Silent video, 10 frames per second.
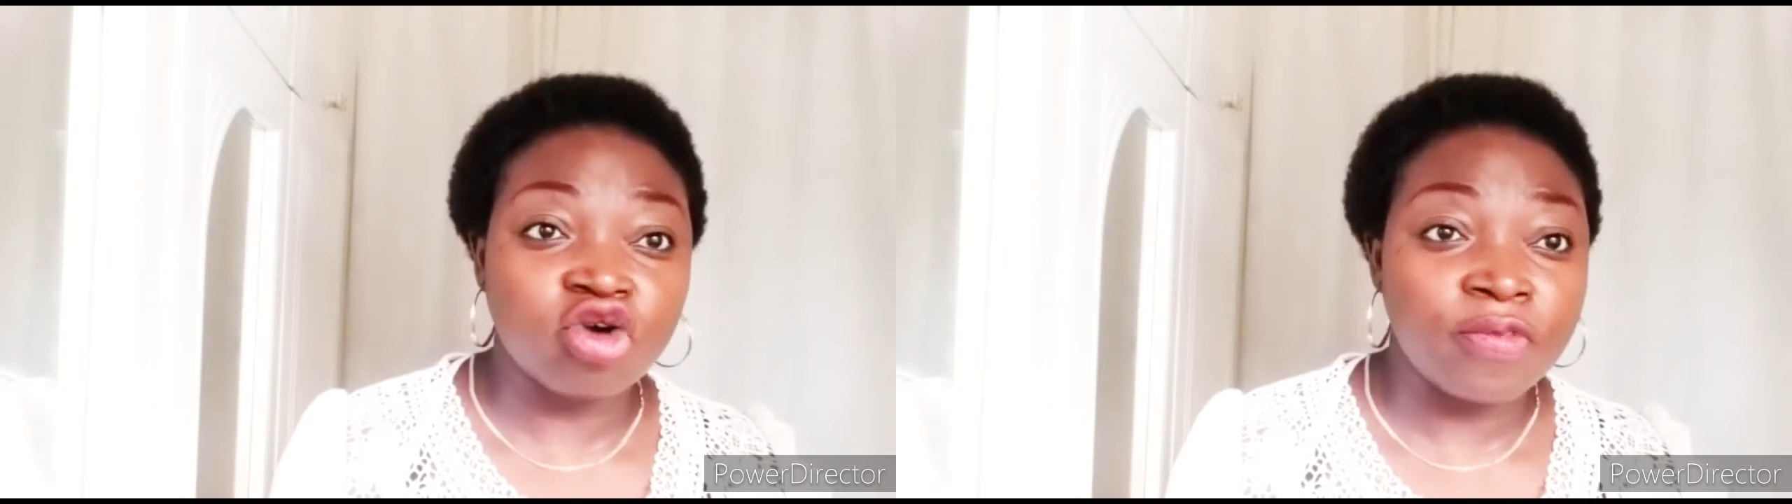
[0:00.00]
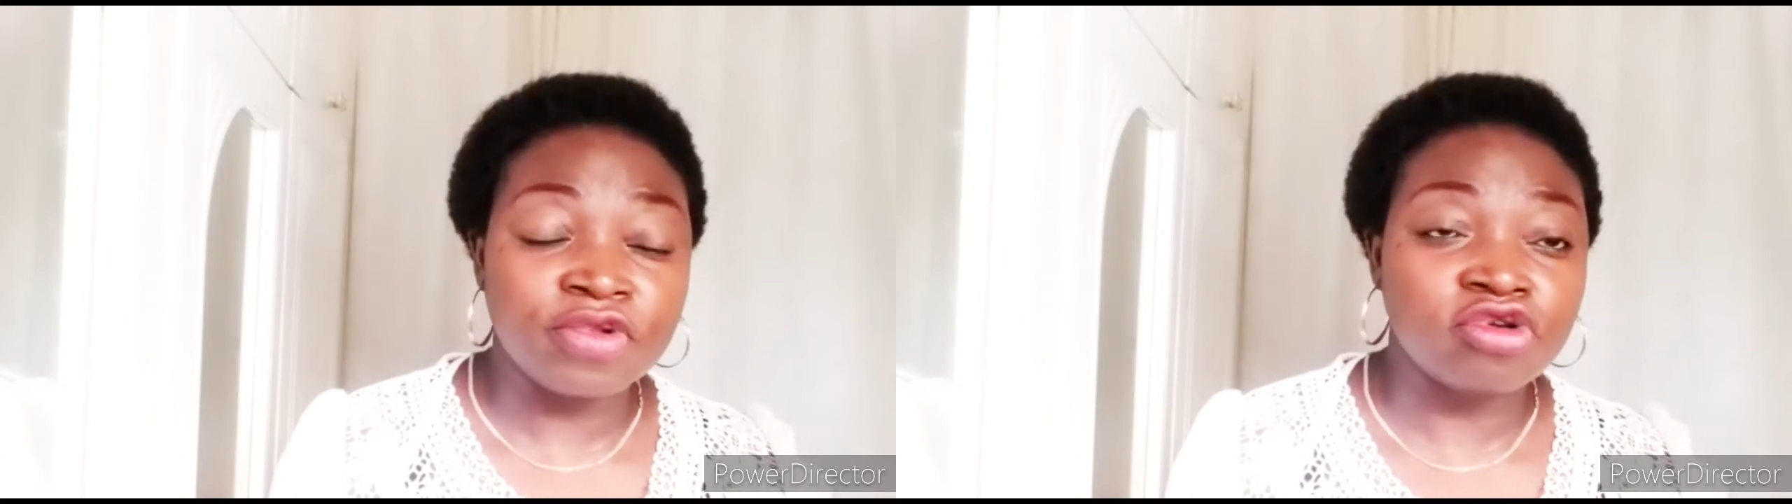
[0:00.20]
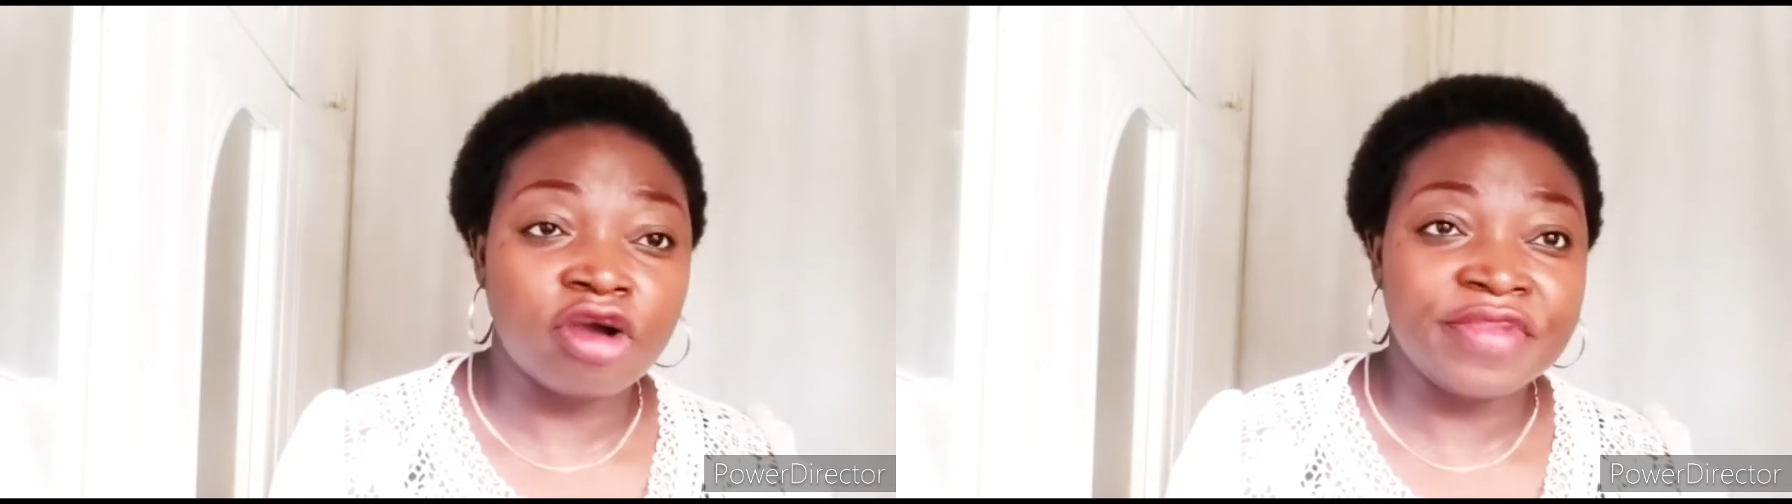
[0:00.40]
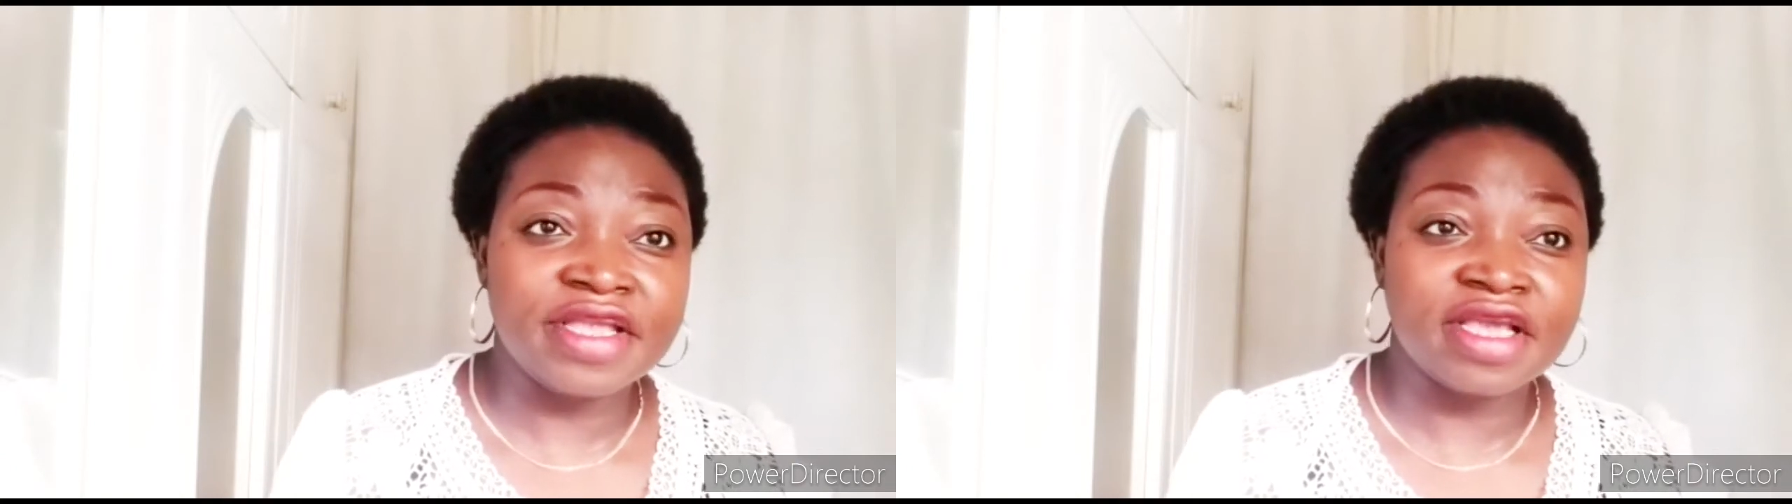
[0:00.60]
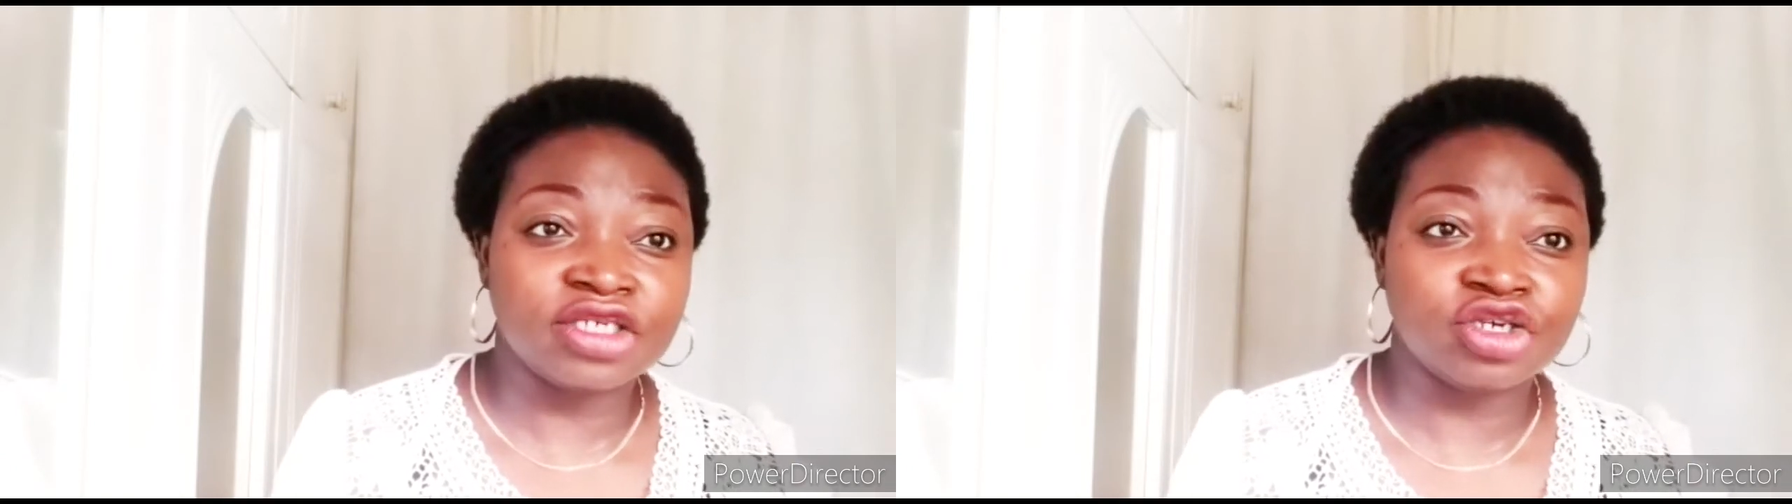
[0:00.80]
open
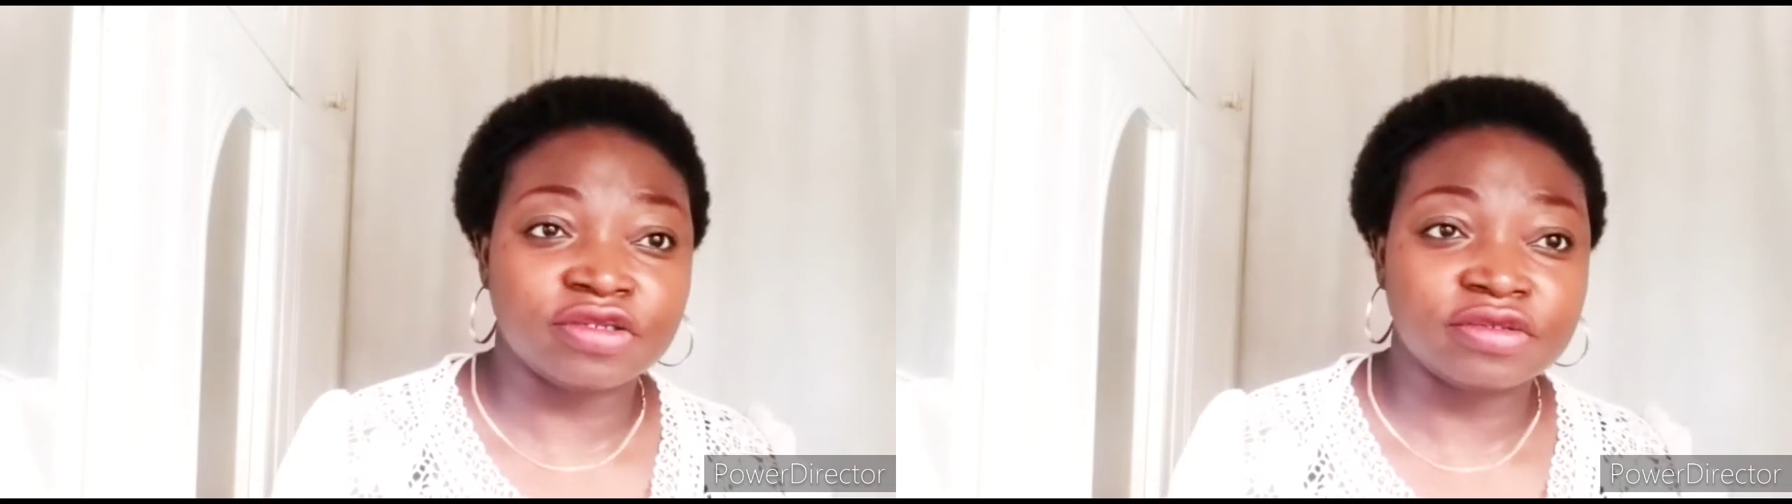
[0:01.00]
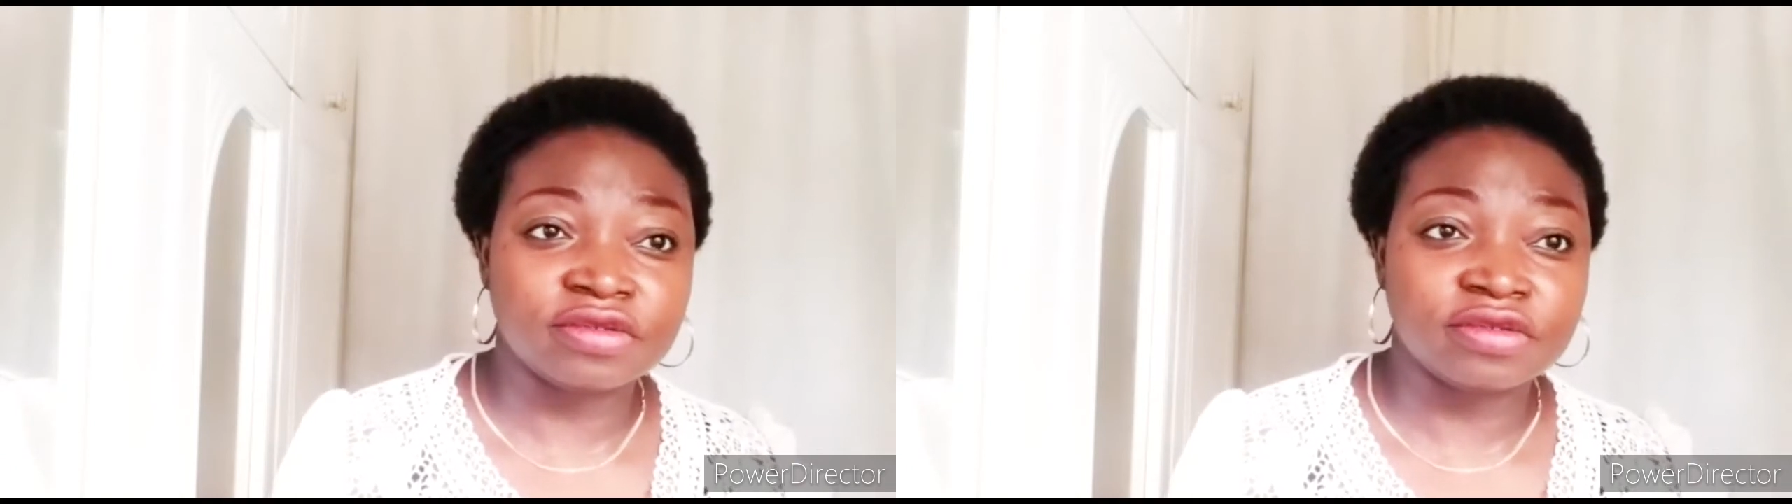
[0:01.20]
communication.